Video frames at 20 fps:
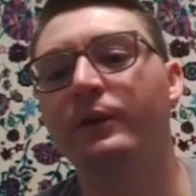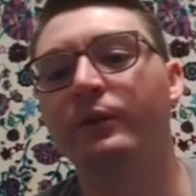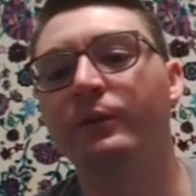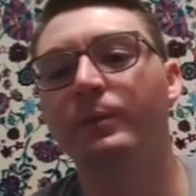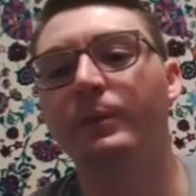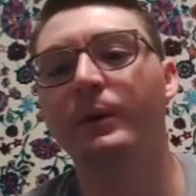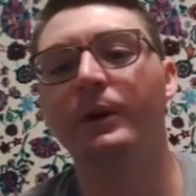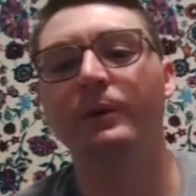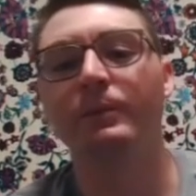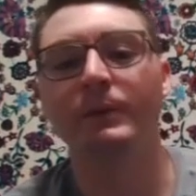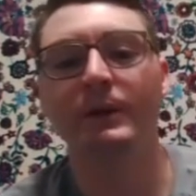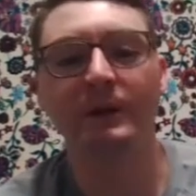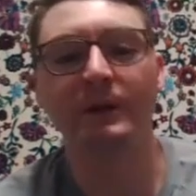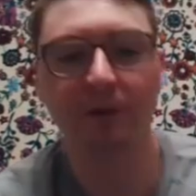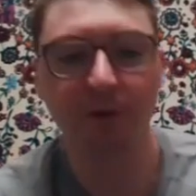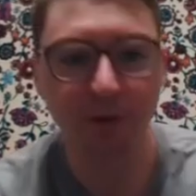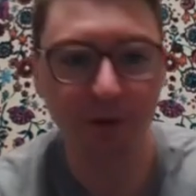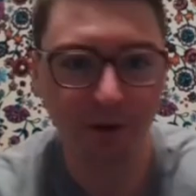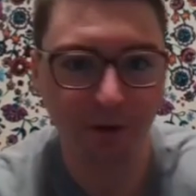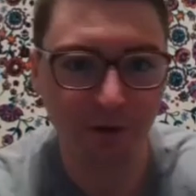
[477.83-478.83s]
but being
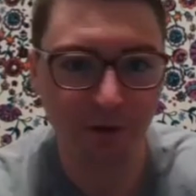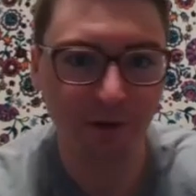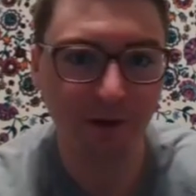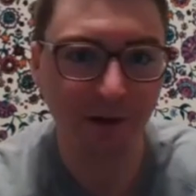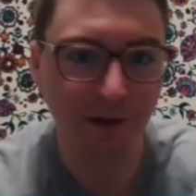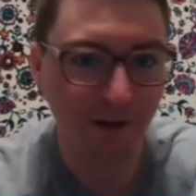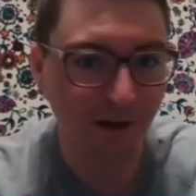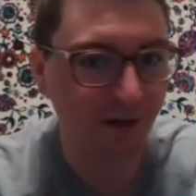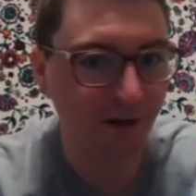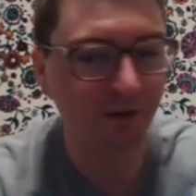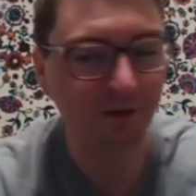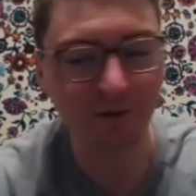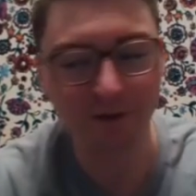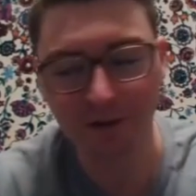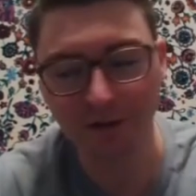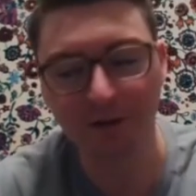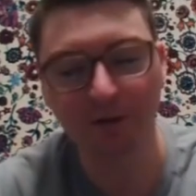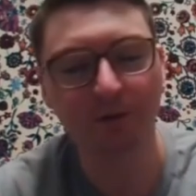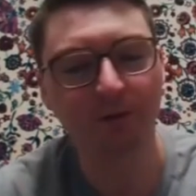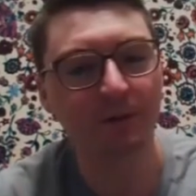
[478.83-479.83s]
Toyota, I guarantee
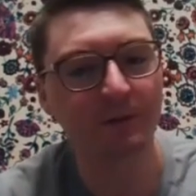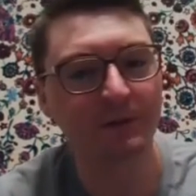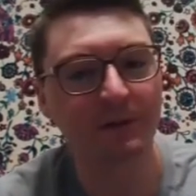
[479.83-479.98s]
you it's